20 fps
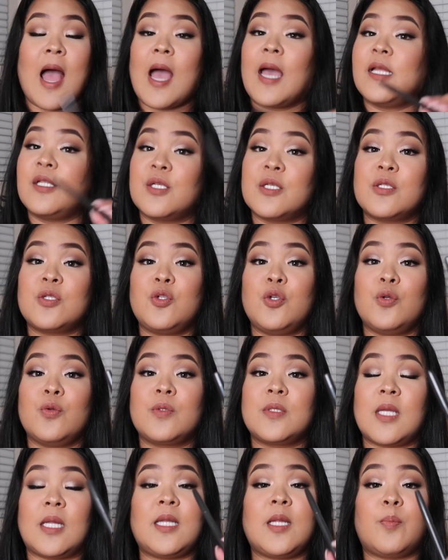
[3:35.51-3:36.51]
I just
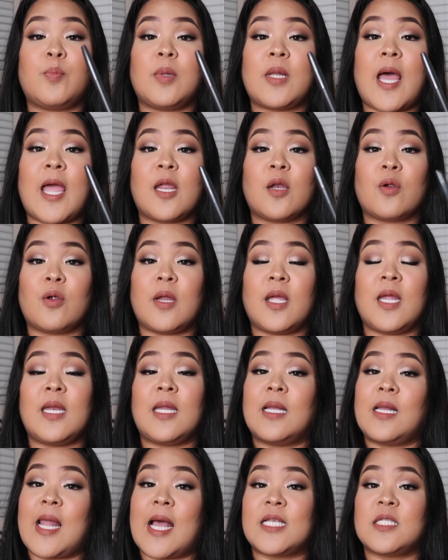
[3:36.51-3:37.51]
use lip liner and
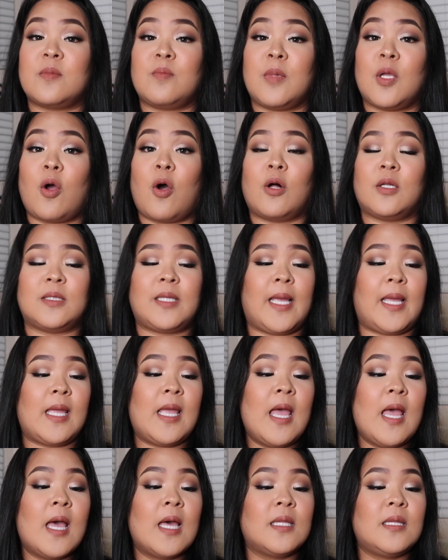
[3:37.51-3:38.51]
it lasts me all day.